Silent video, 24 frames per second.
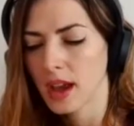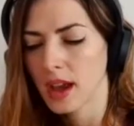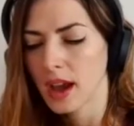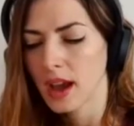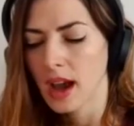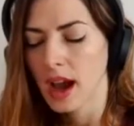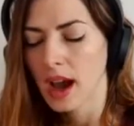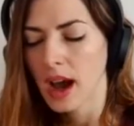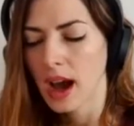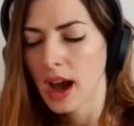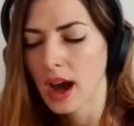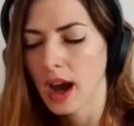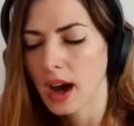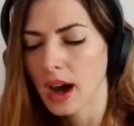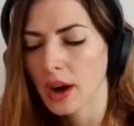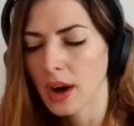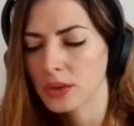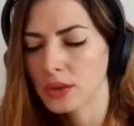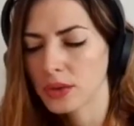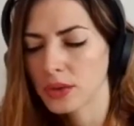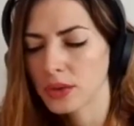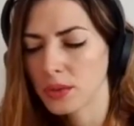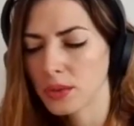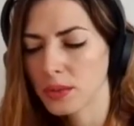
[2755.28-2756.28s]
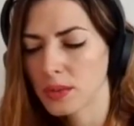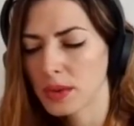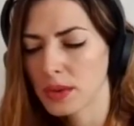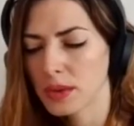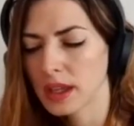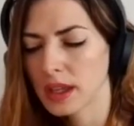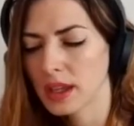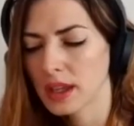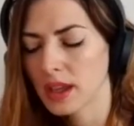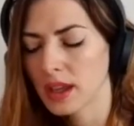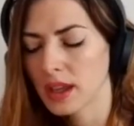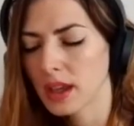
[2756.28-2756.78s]
how to be
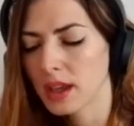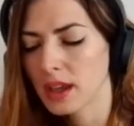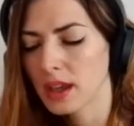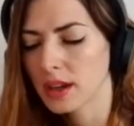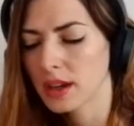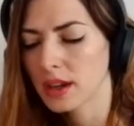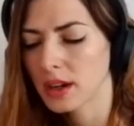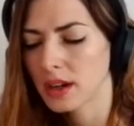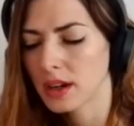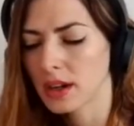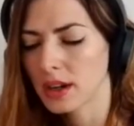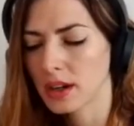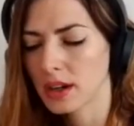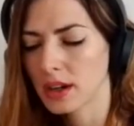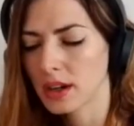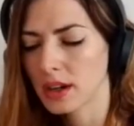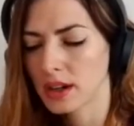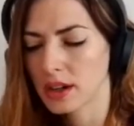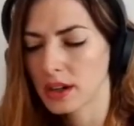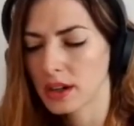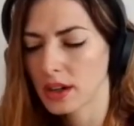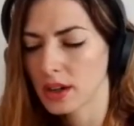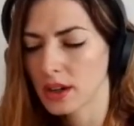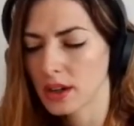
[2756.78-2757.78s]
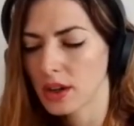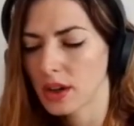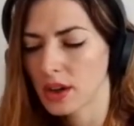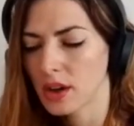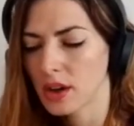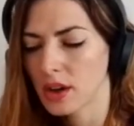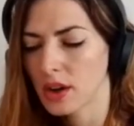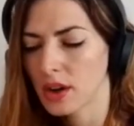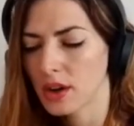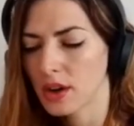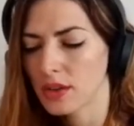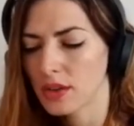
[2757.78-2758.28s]
eager
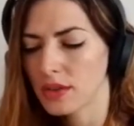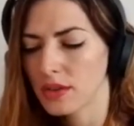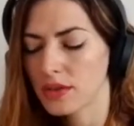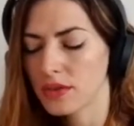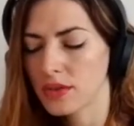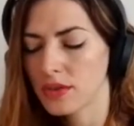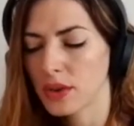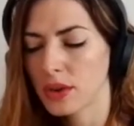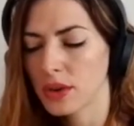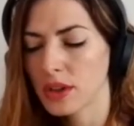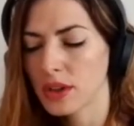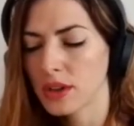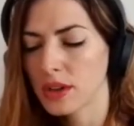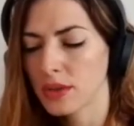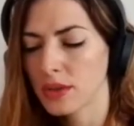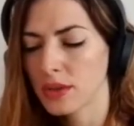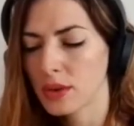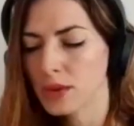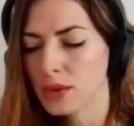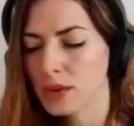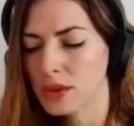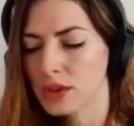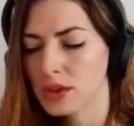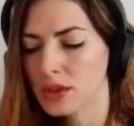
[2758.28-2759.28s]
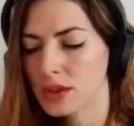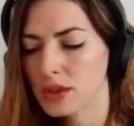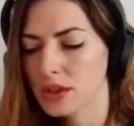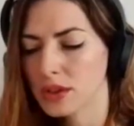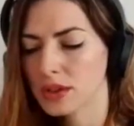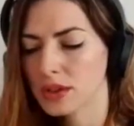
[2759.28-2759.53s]
for devotional